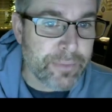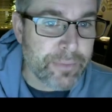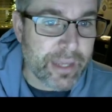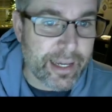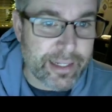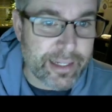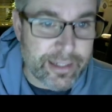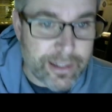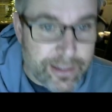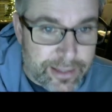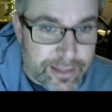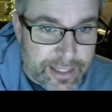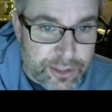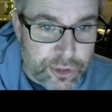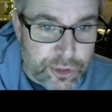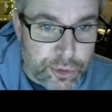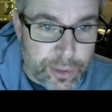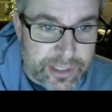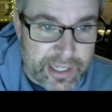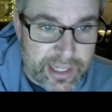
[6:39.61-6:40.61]
And let's
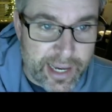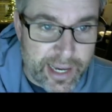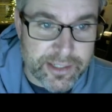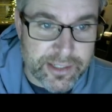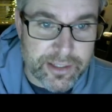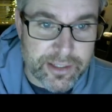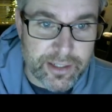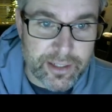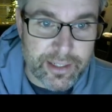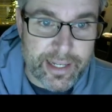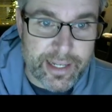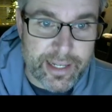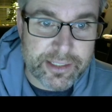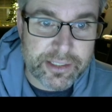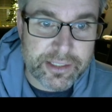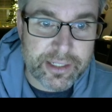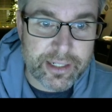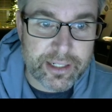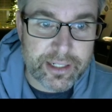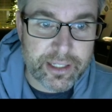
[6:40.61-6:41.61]
do a test.
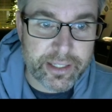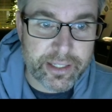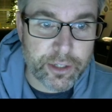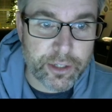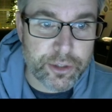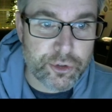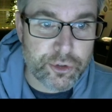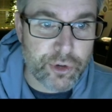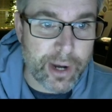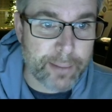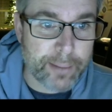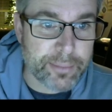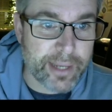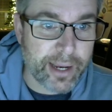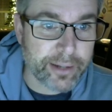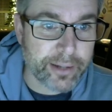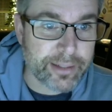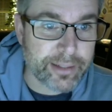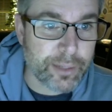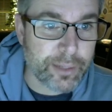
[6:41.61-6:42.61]
Let's click on the drop
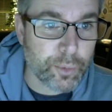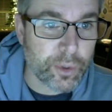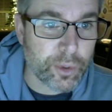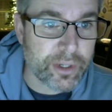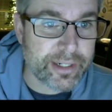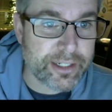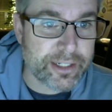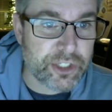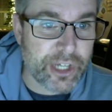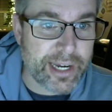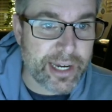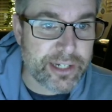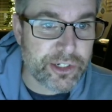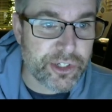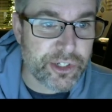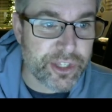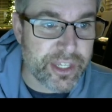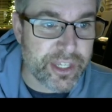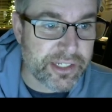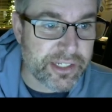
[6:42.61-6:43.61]
down and we're going to
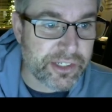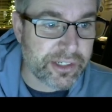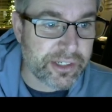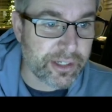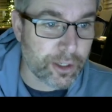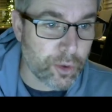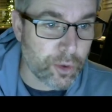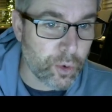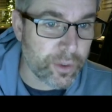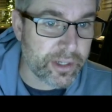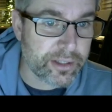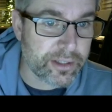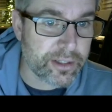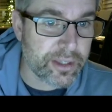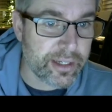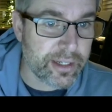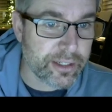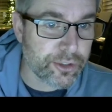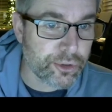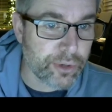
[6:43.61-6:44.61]
change this according to
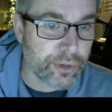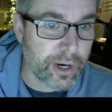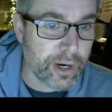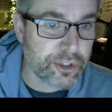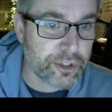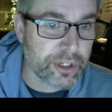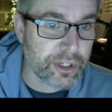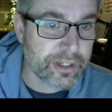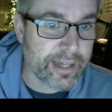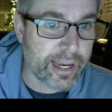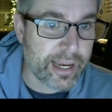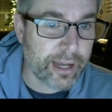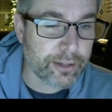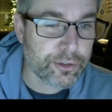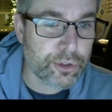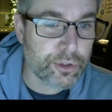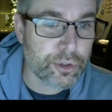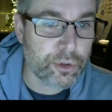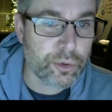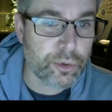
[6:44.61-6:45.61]
the instruction now
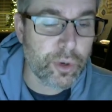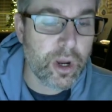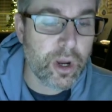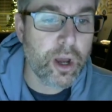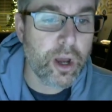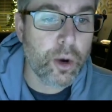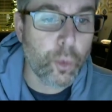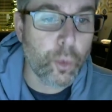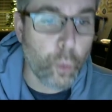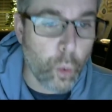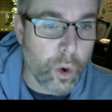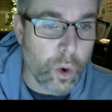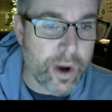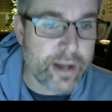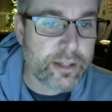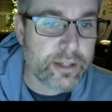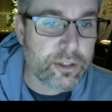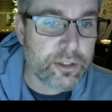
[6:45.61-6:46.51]
to 1,